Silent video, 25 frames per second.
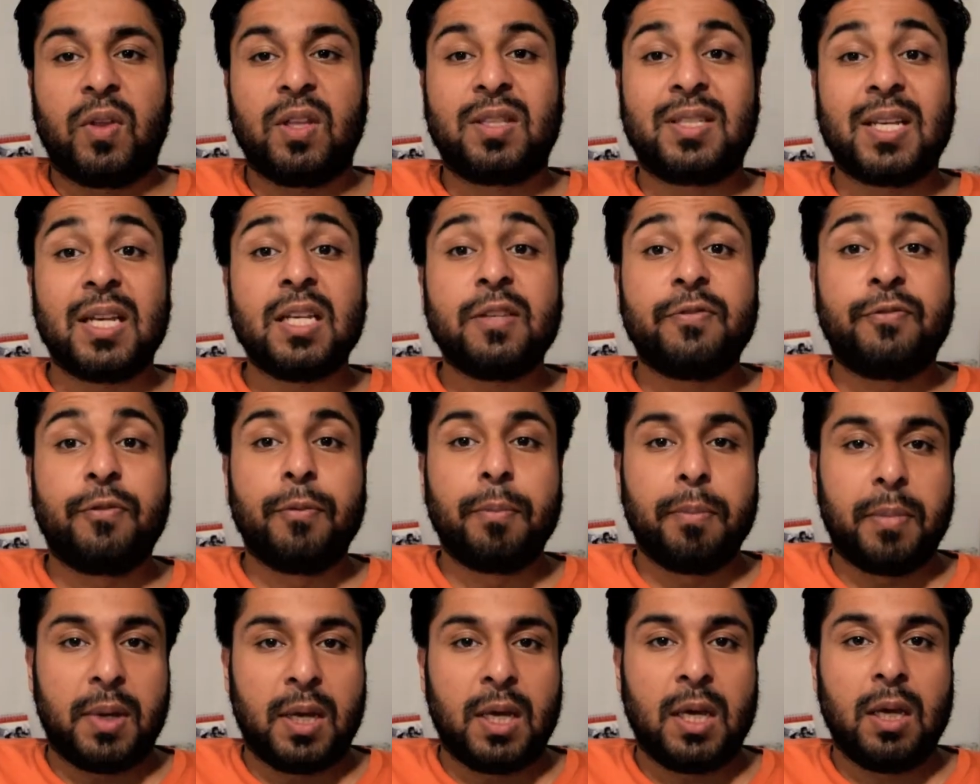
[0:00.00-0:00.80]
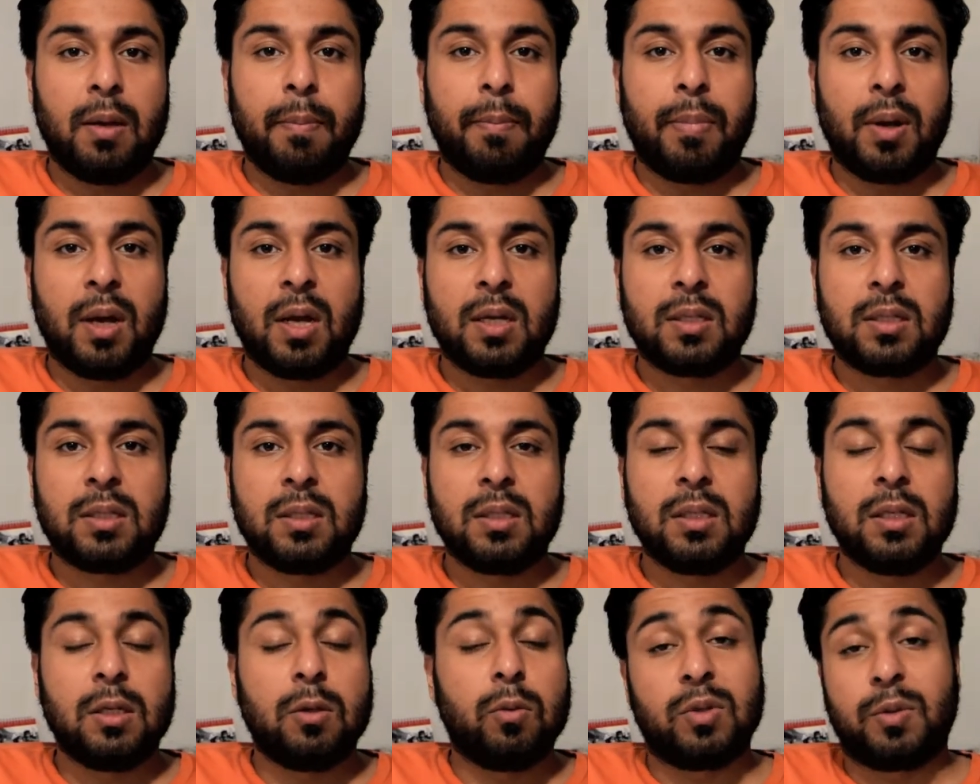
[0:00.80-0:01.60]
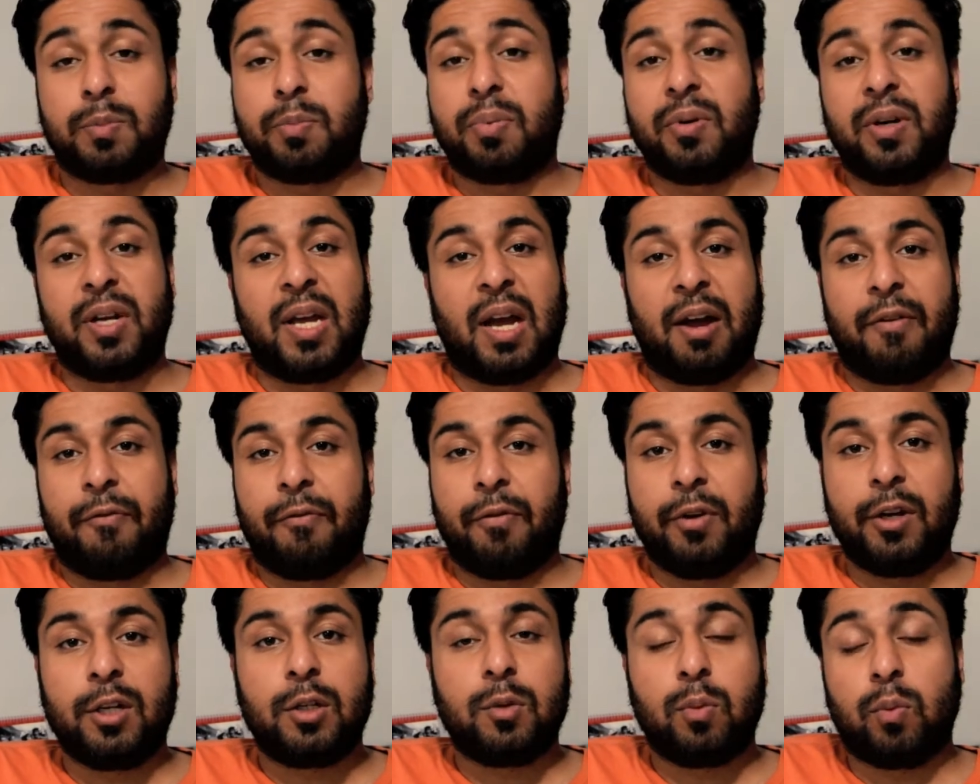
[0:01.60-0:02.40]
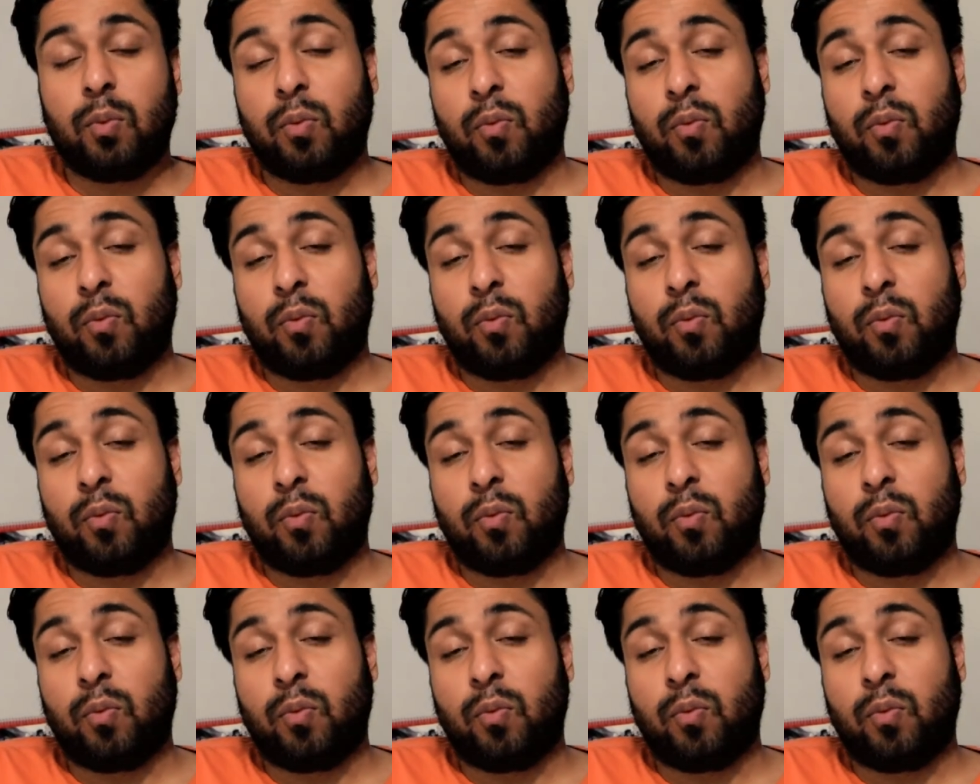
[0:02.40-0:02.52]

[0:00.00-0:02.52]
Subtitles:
The taste for me, personally, was pretty average.